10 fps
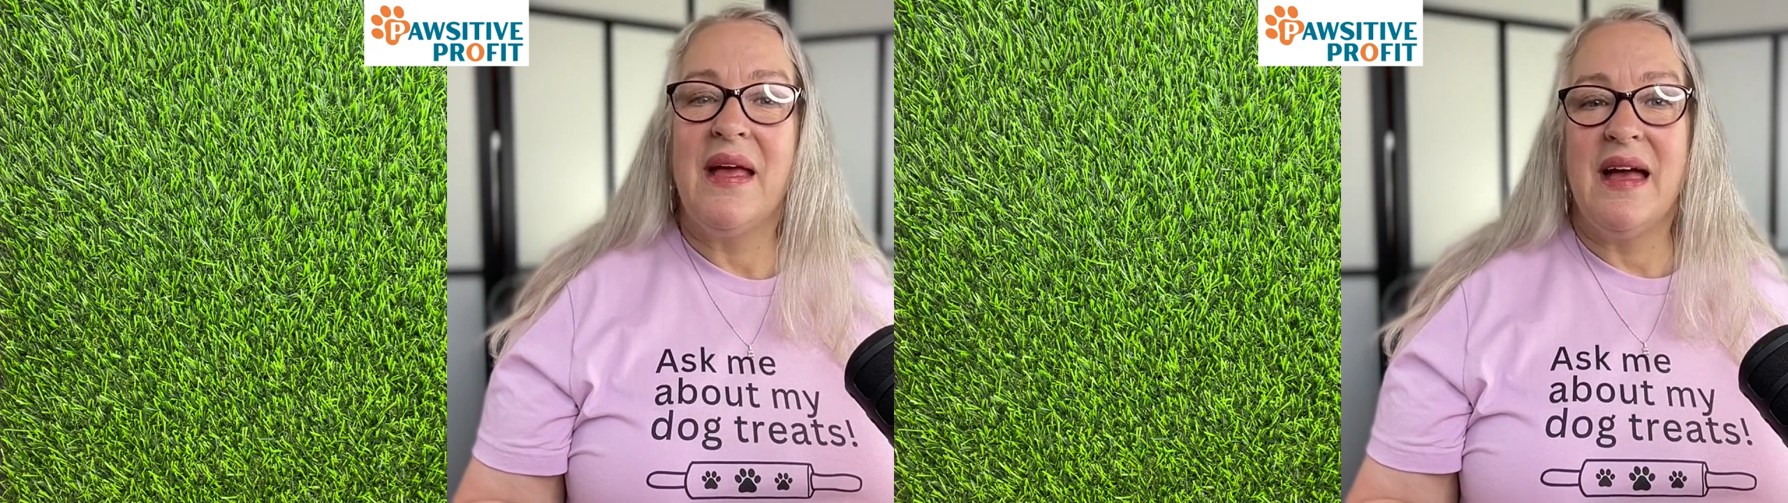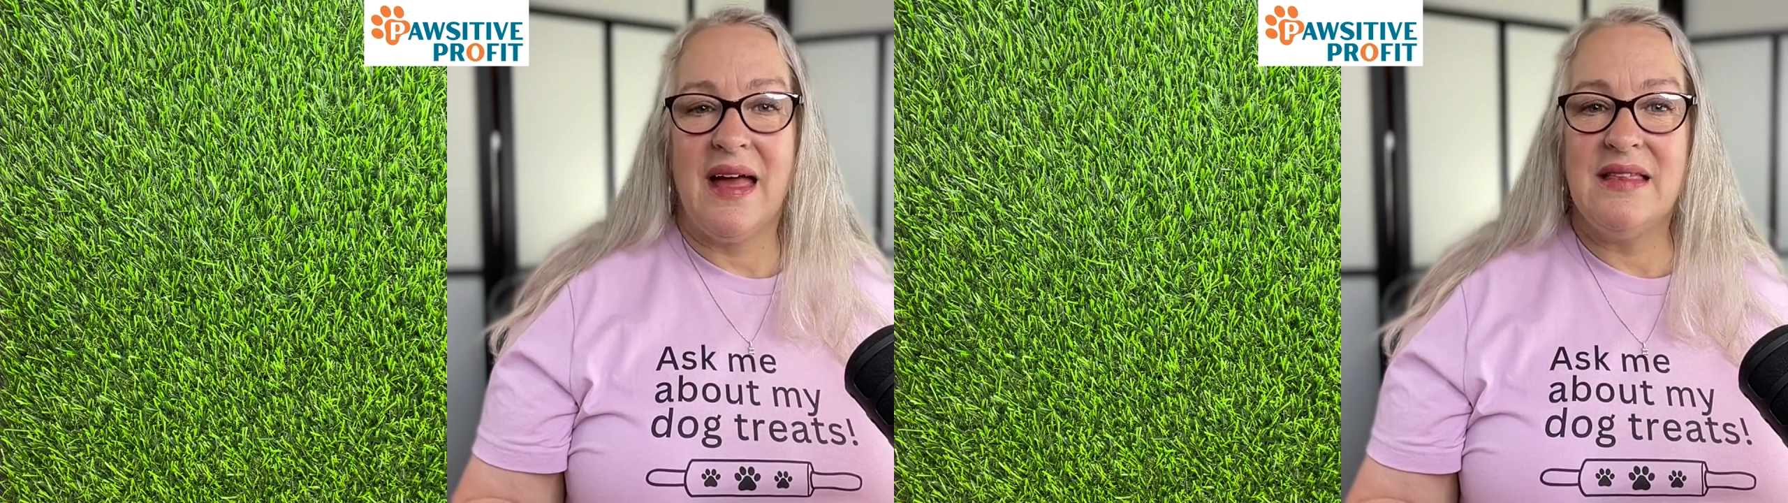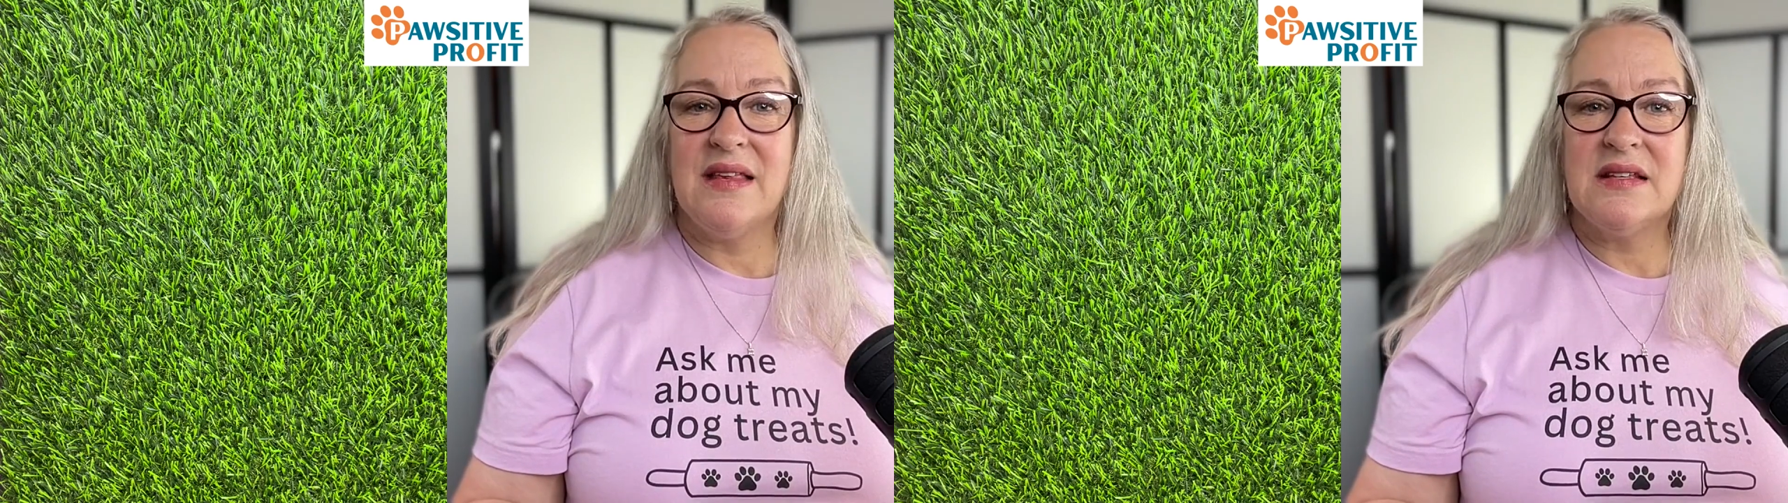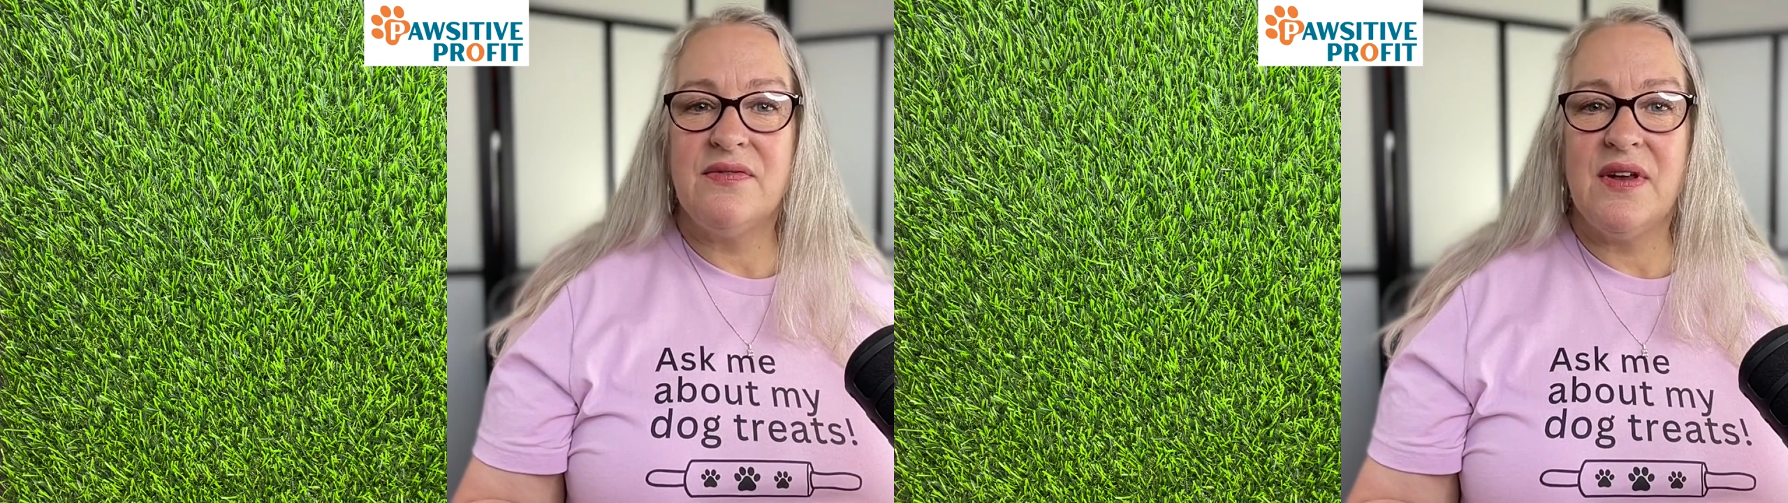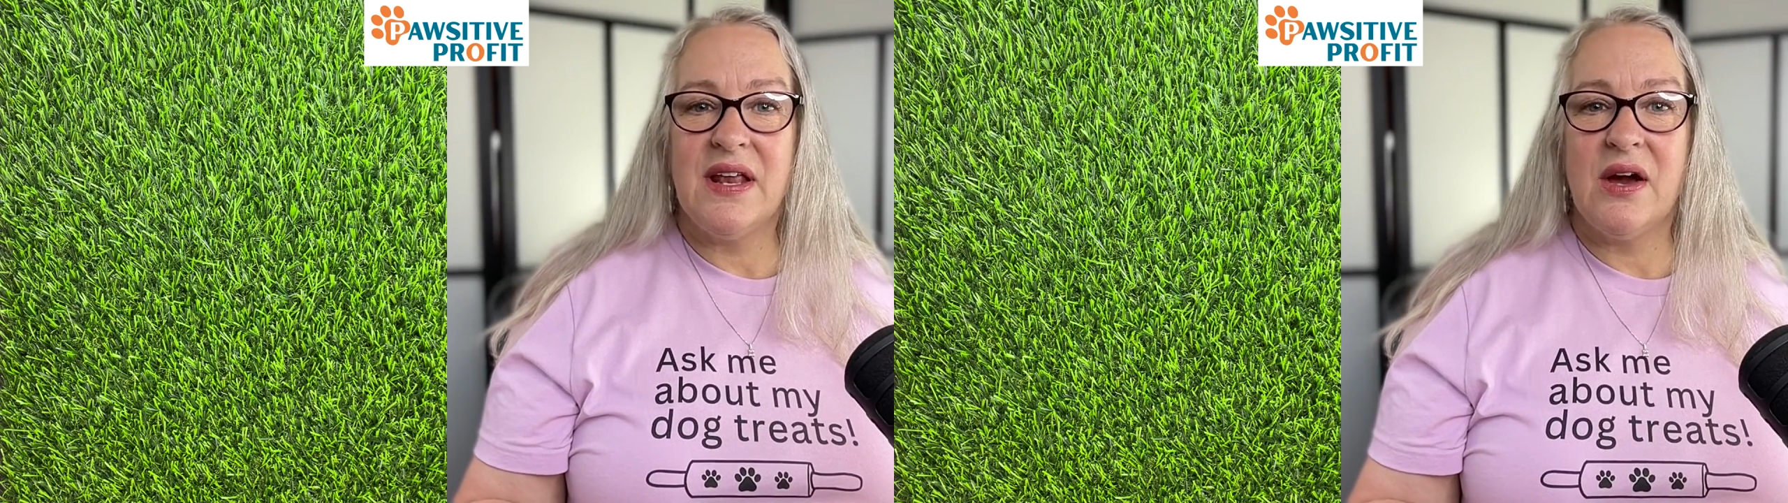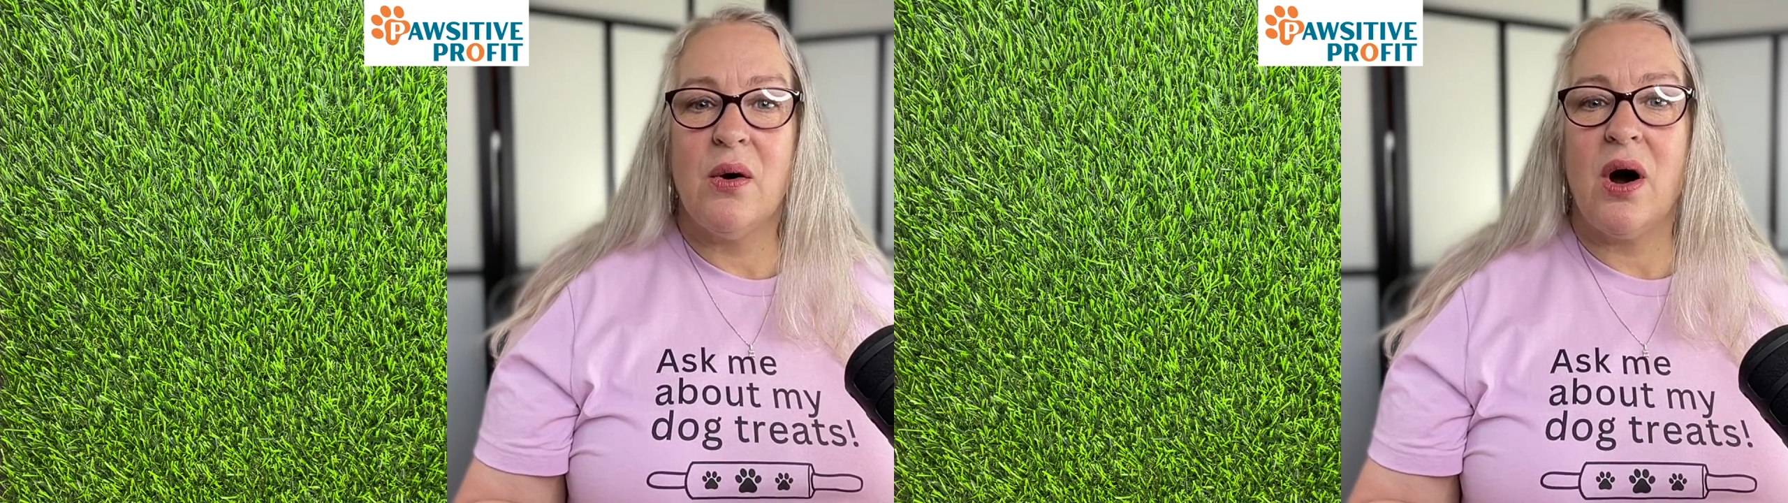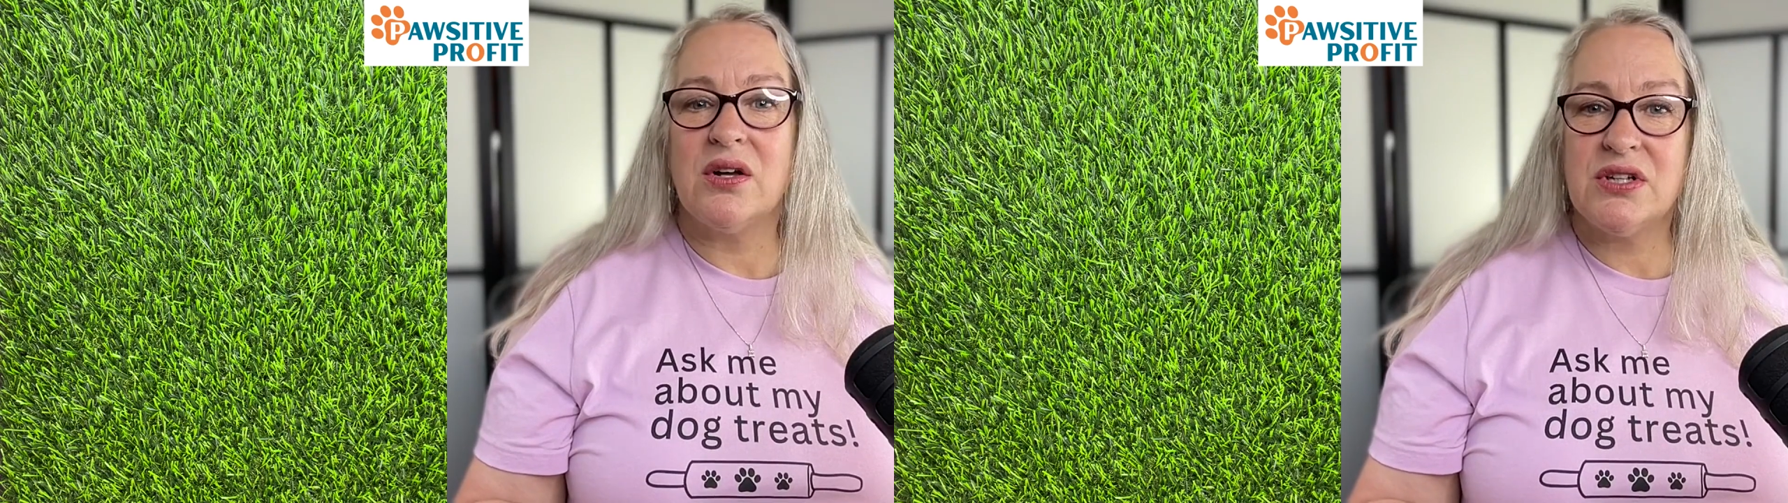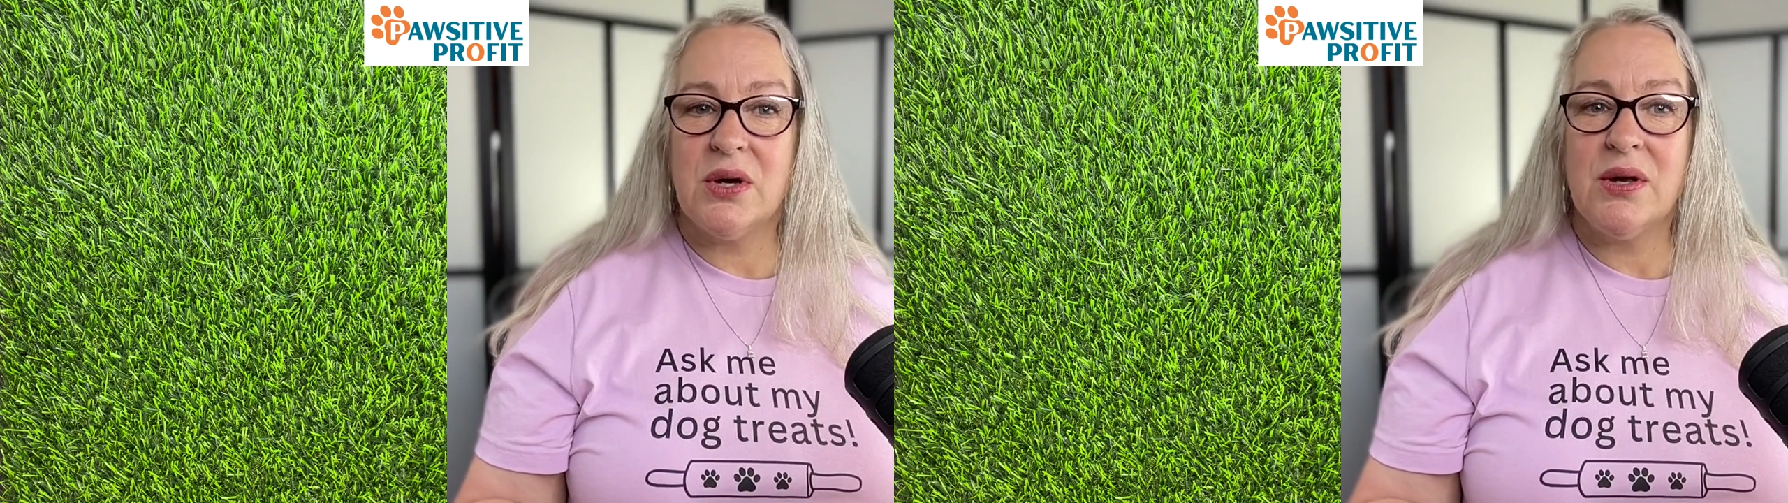In this video, I'll
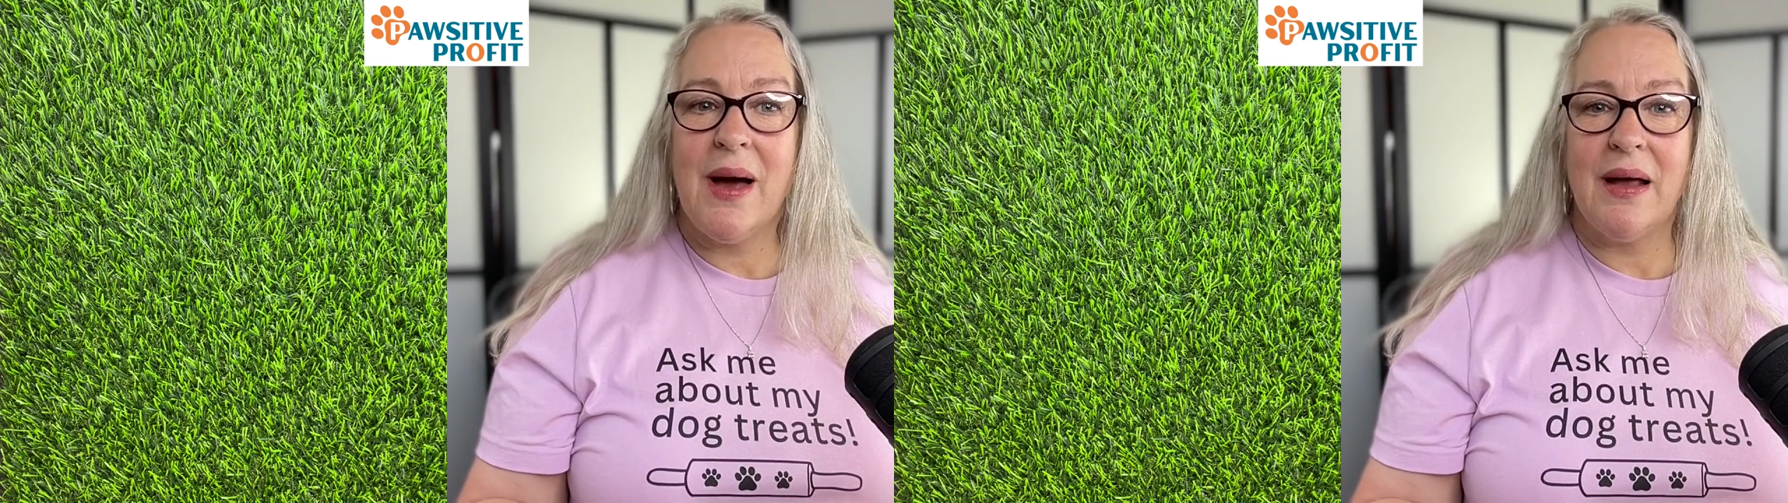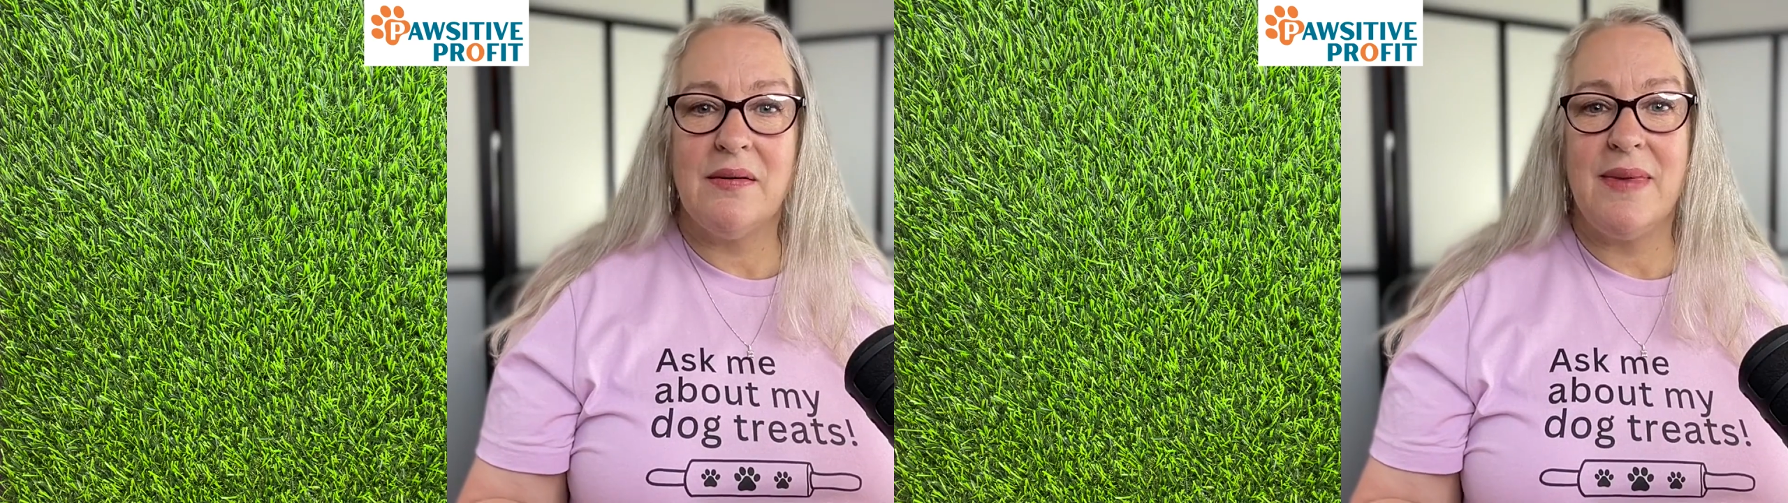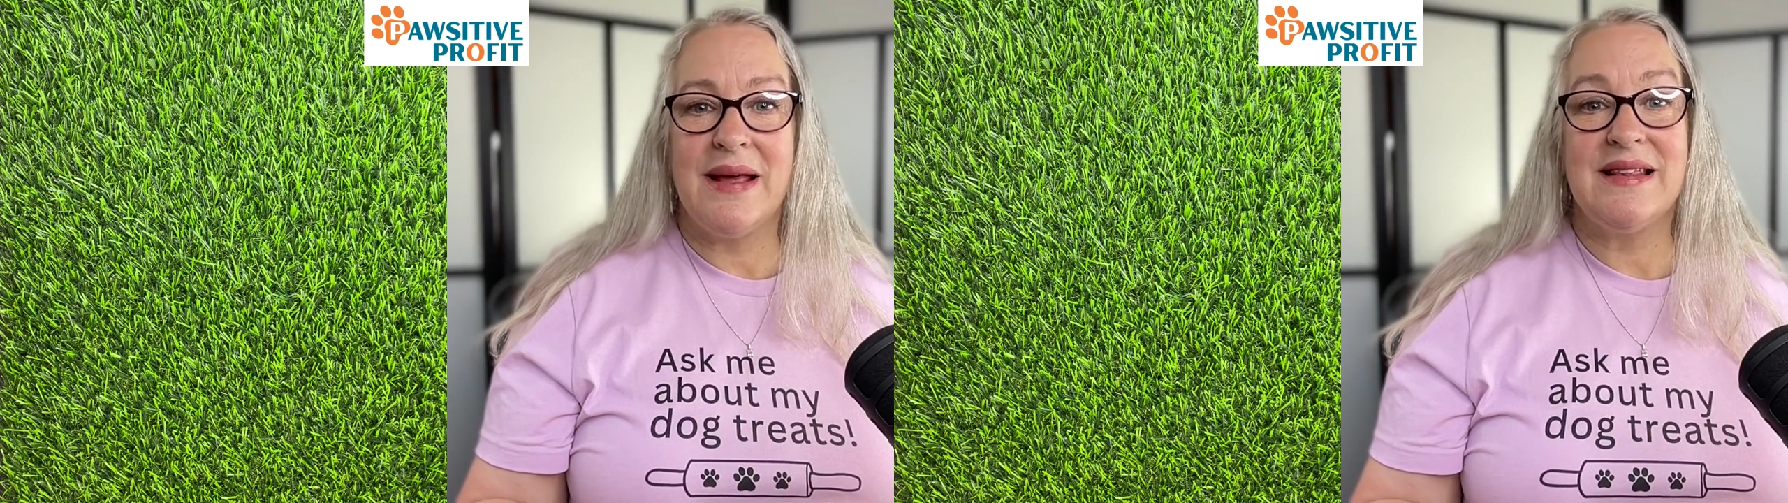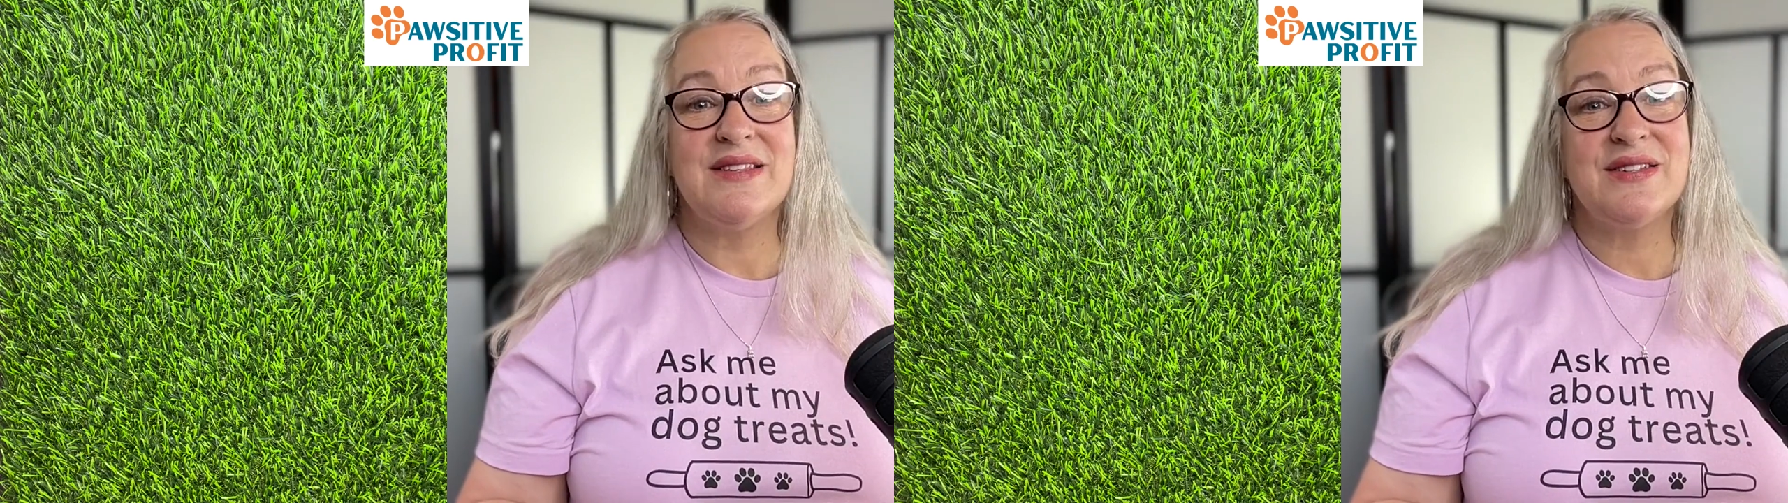show you how to make these